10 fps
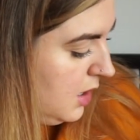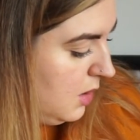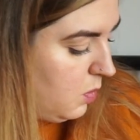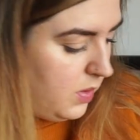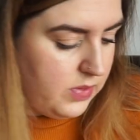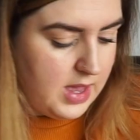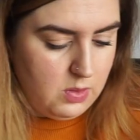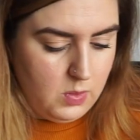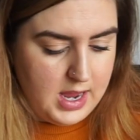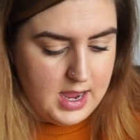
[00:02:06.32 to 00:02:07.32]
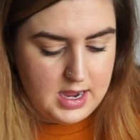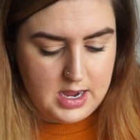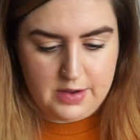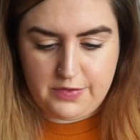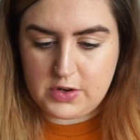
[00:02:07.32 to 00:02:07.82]
Well, then we
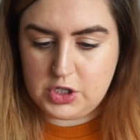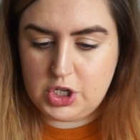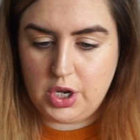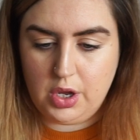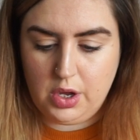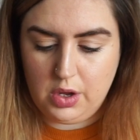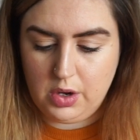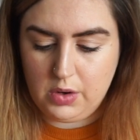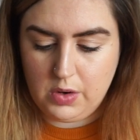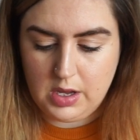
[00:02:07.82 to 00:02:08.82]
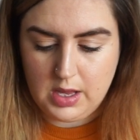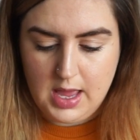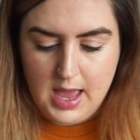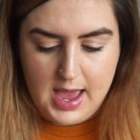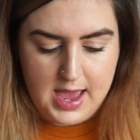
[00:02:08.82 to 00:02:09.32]
have two
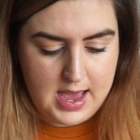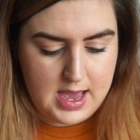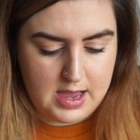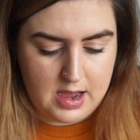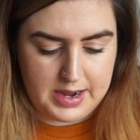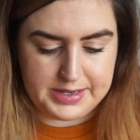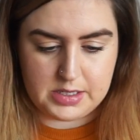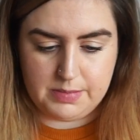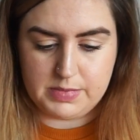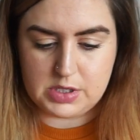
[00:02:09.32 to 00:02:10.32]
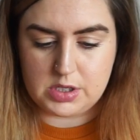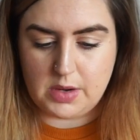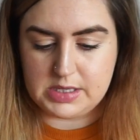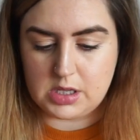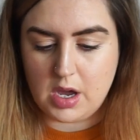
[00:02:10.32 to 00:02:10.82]
hair items. So
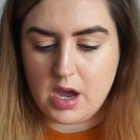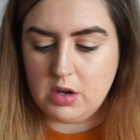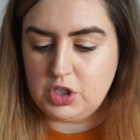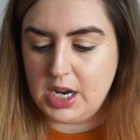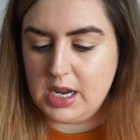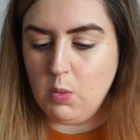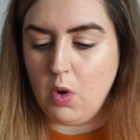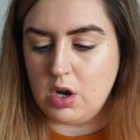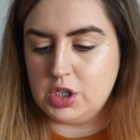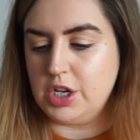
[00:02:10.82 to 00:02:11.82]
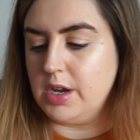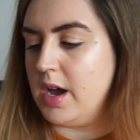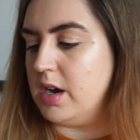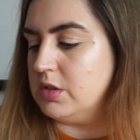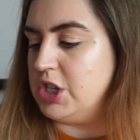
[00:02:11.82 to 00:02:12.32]
it's the Curl Jelly Wash and
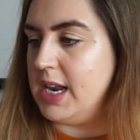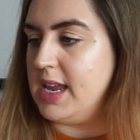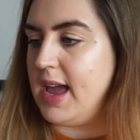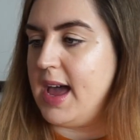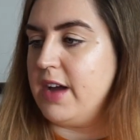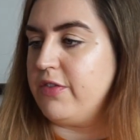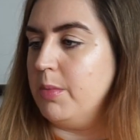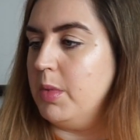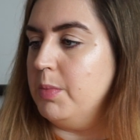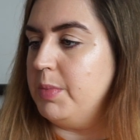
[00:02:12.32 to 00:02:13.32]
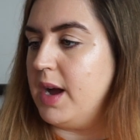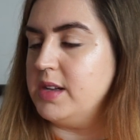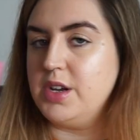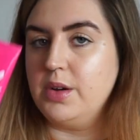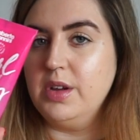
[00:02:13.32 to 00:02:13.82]
Curl Jelly Care from
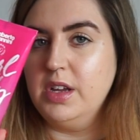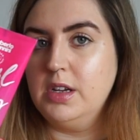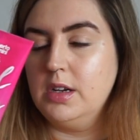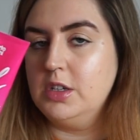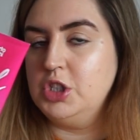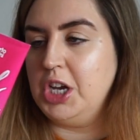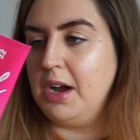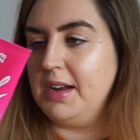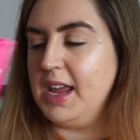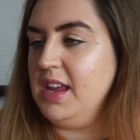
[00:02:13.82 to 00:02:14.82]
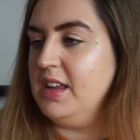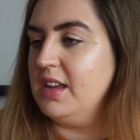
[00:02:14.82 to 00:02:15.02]
Umberto Gianni.